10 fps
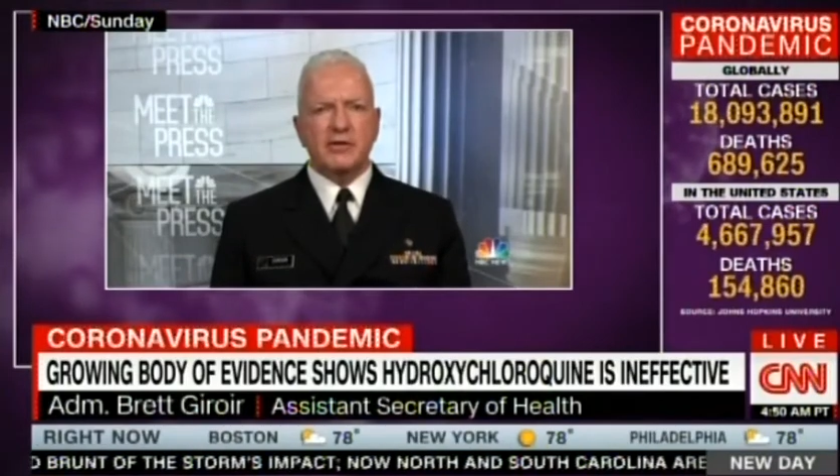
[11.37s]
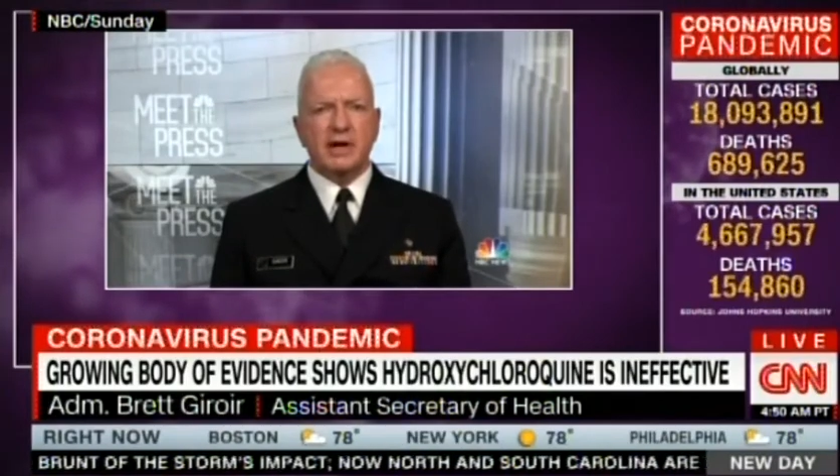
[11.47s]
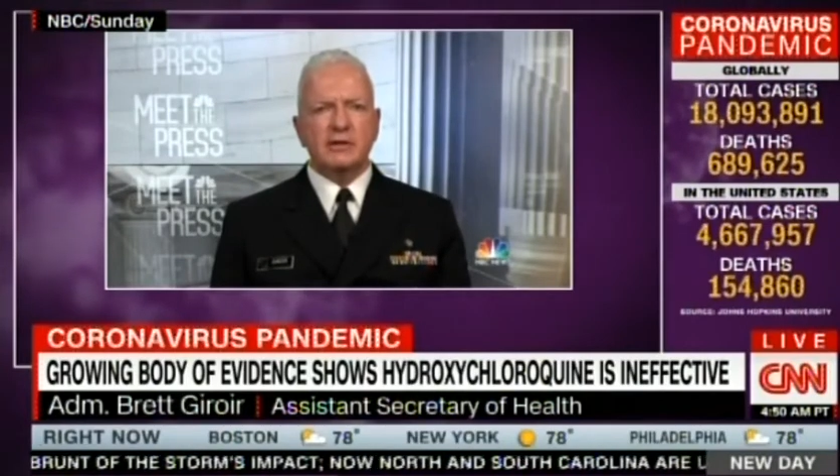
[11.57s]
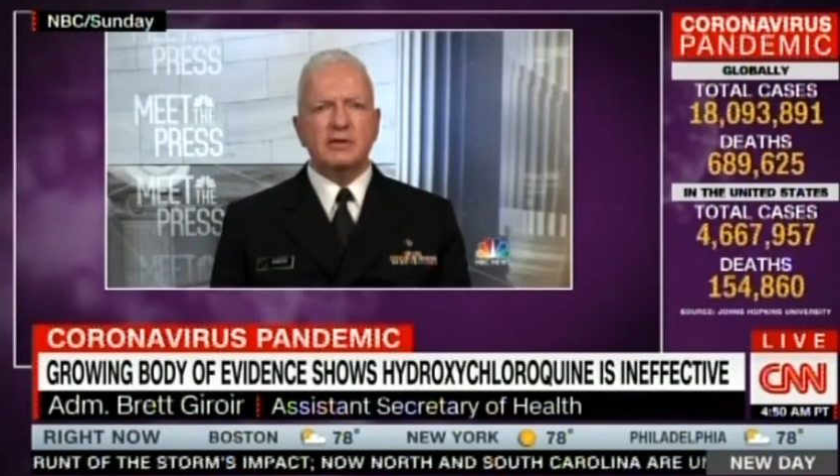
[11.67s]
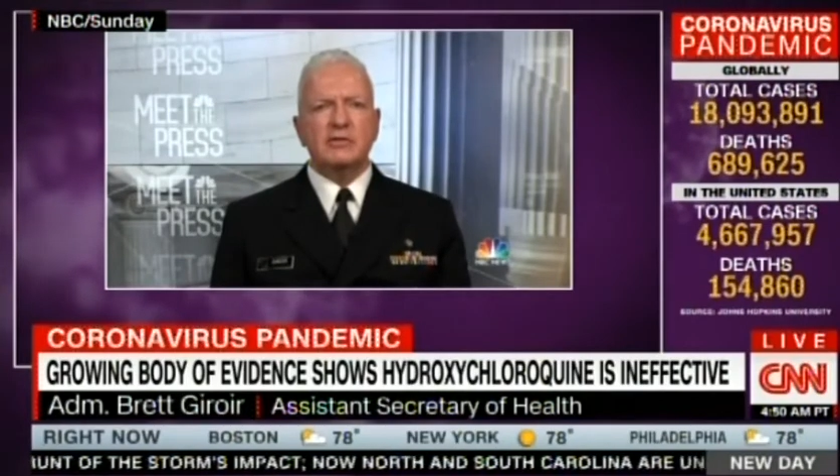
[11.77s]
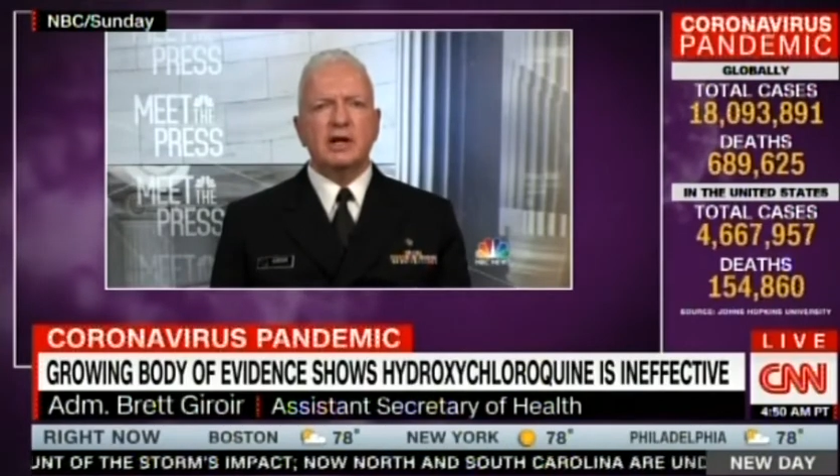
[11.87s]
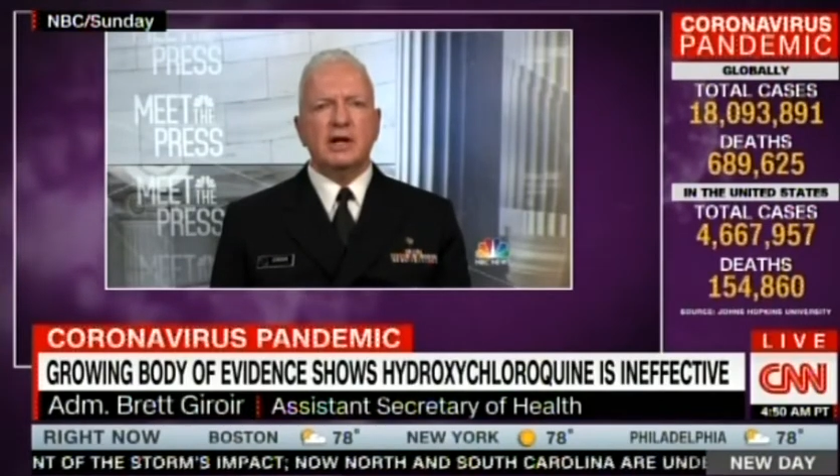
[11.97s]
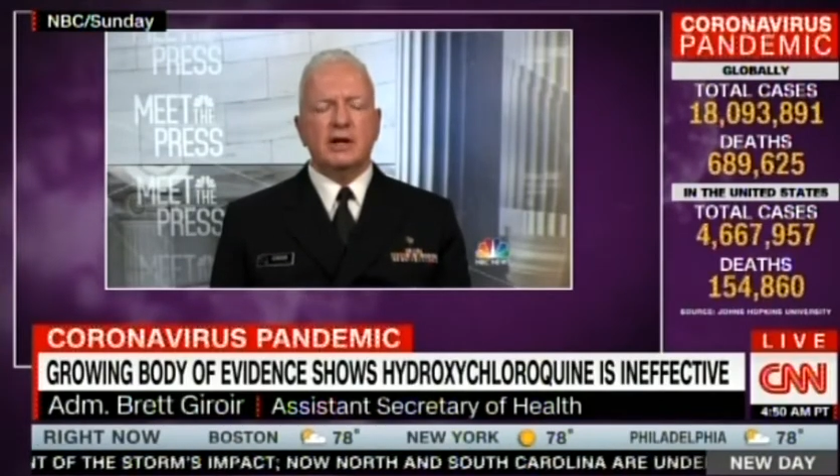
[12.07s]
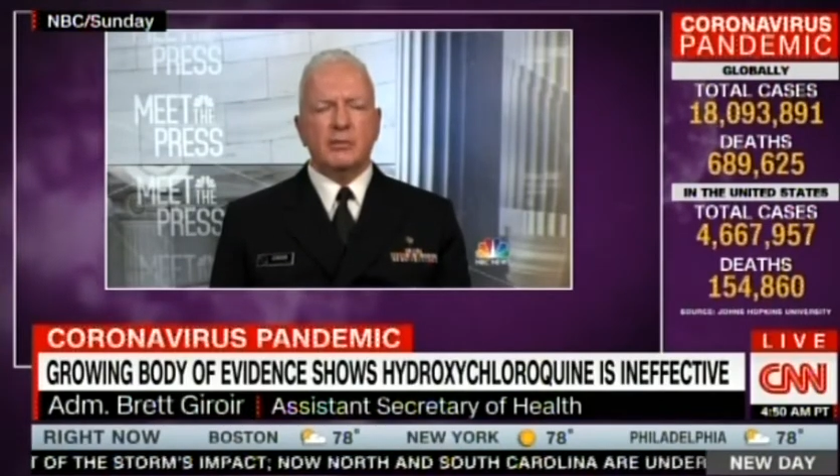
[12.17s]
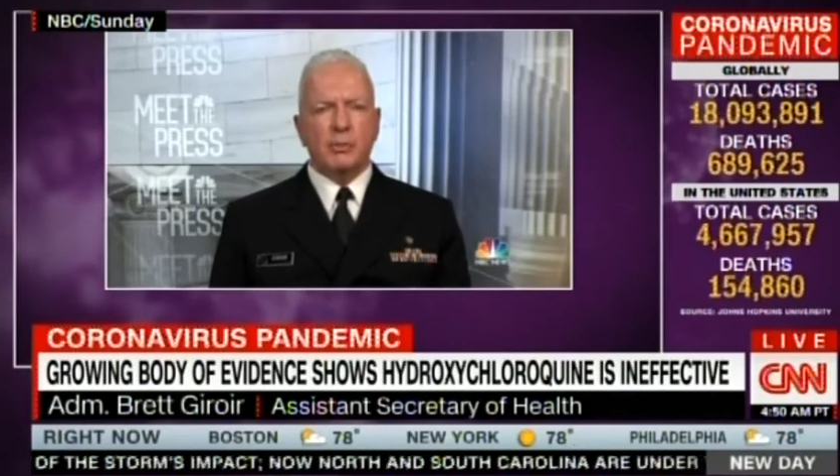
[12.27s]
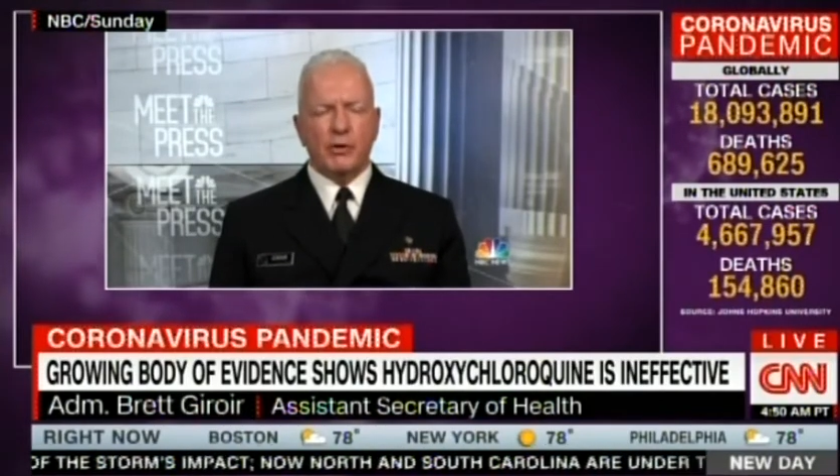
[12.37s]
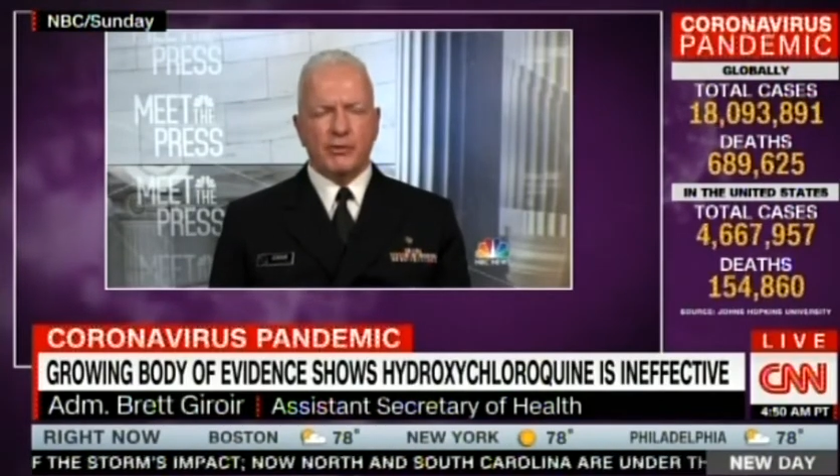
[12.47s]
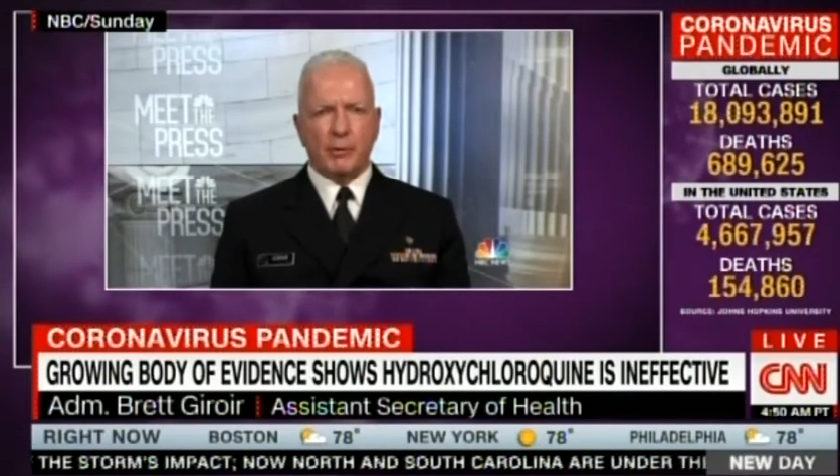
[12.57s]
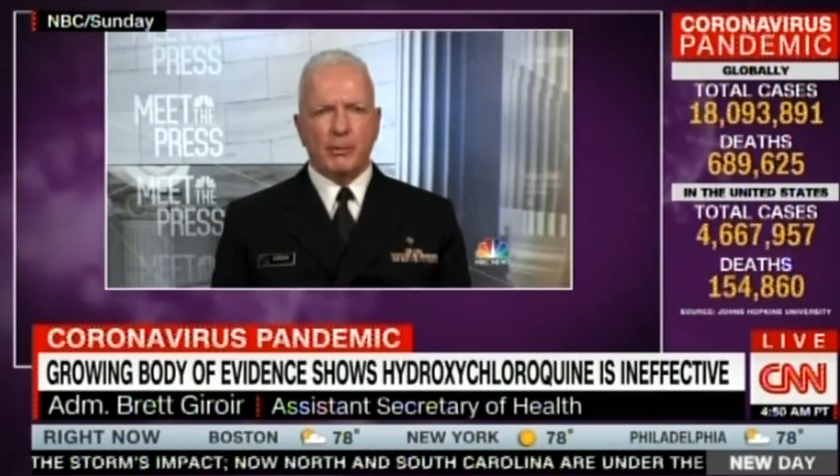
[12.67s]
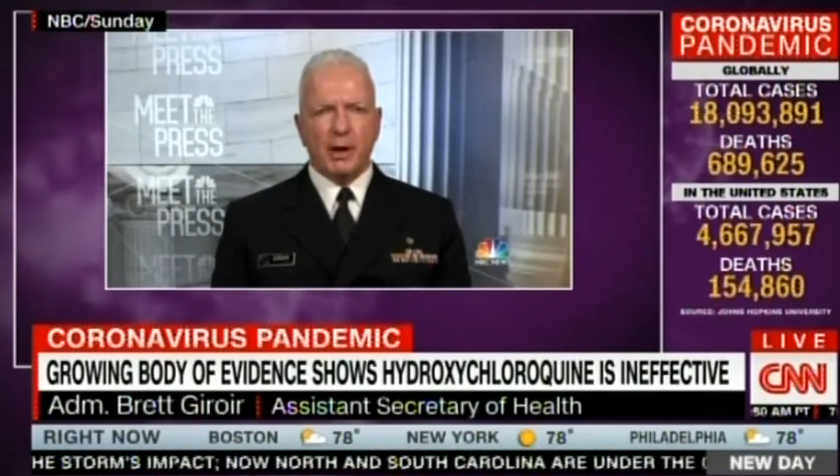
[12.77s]
effective.
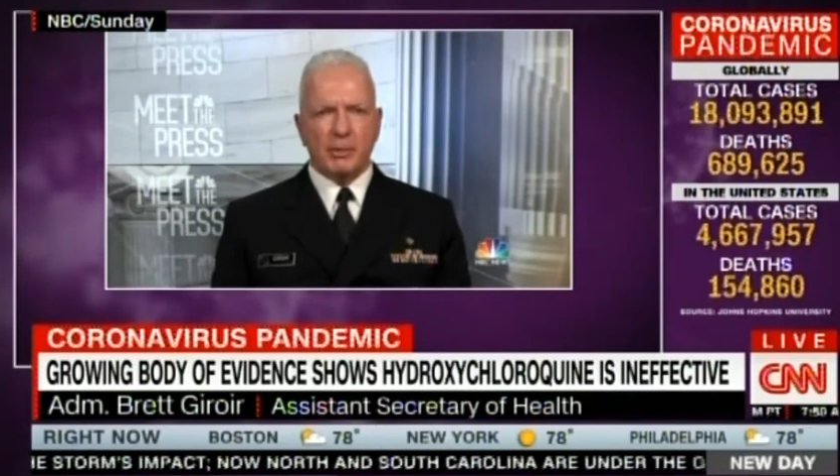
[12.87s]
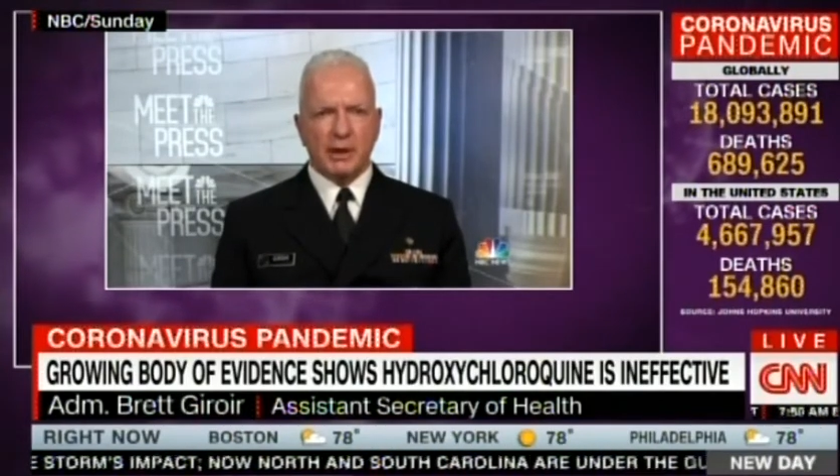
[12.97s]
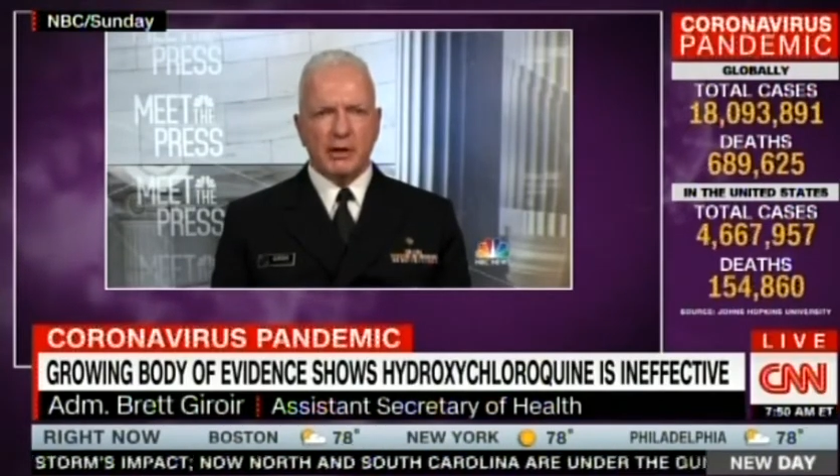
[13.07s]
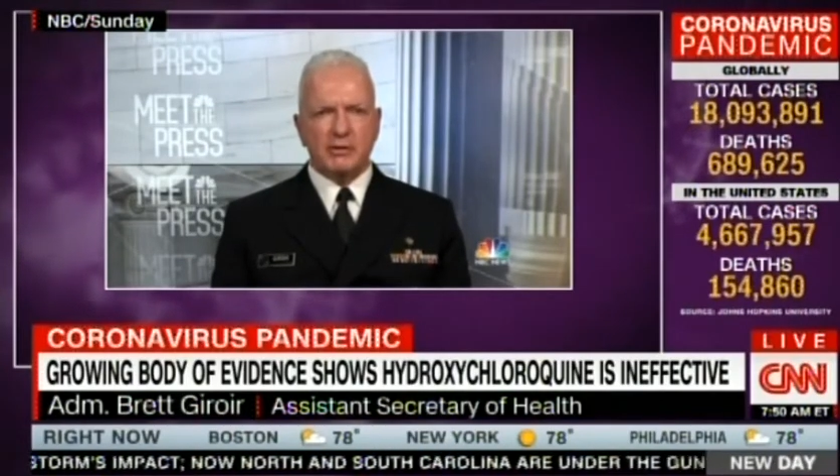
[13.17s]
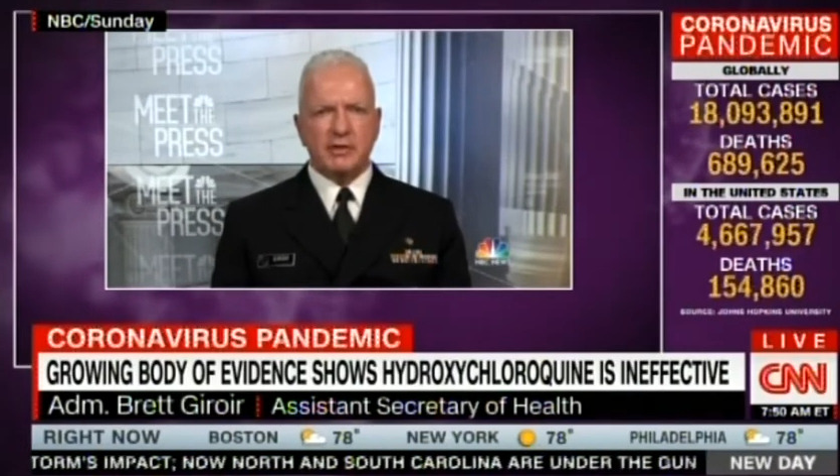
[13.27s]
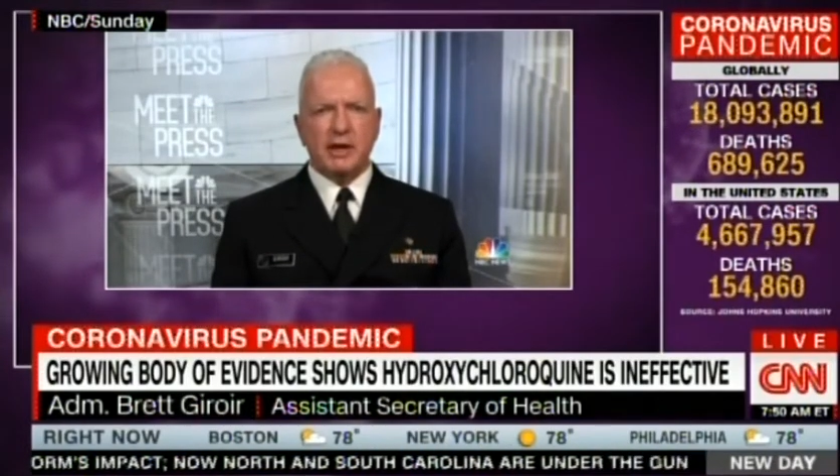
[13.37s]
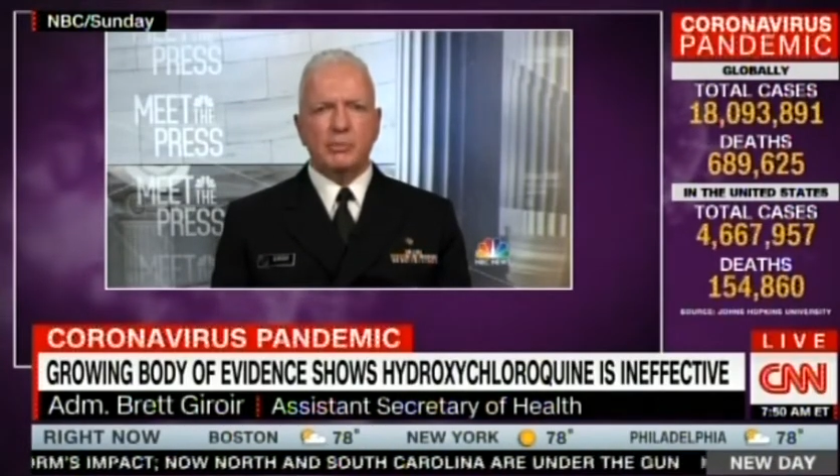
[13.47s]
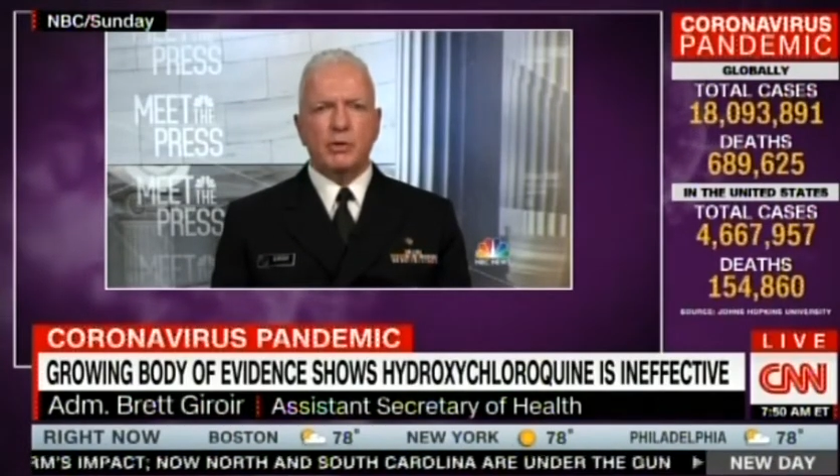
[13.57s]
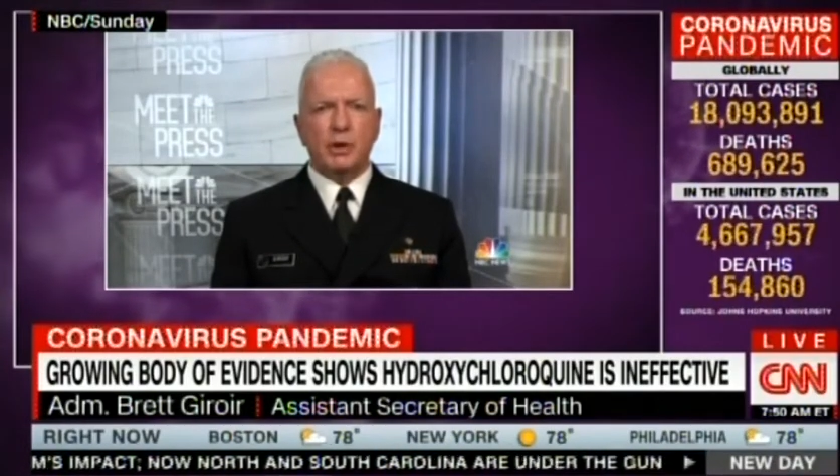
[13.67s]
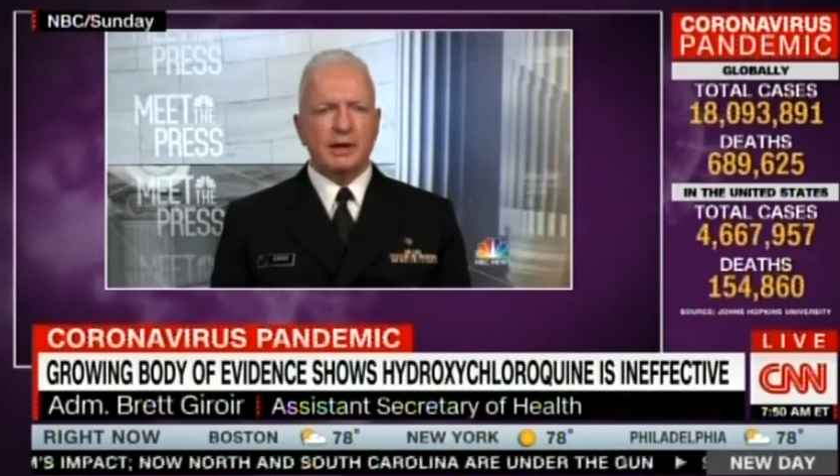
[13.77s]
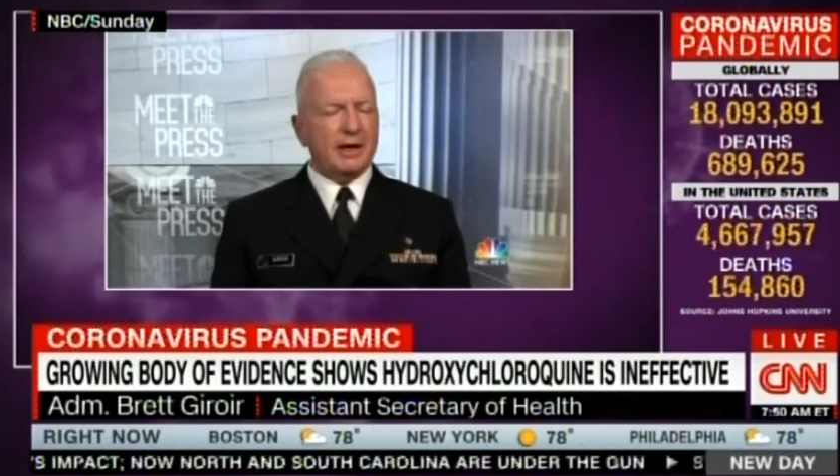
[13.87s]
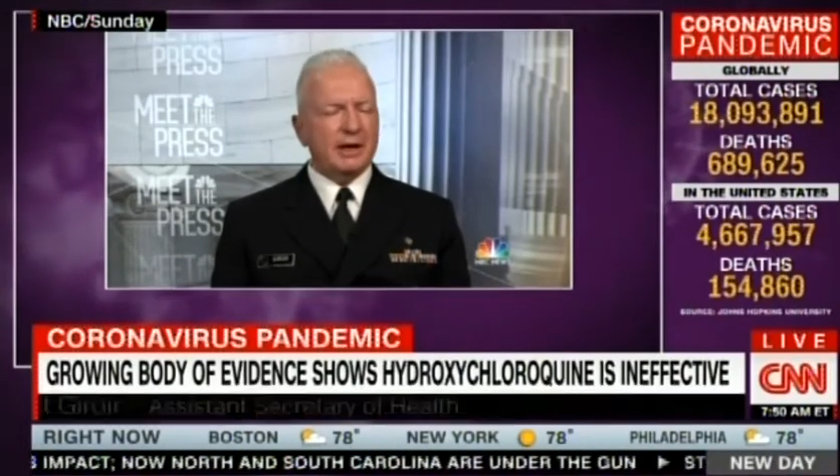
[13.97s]
So joining us now is Dr.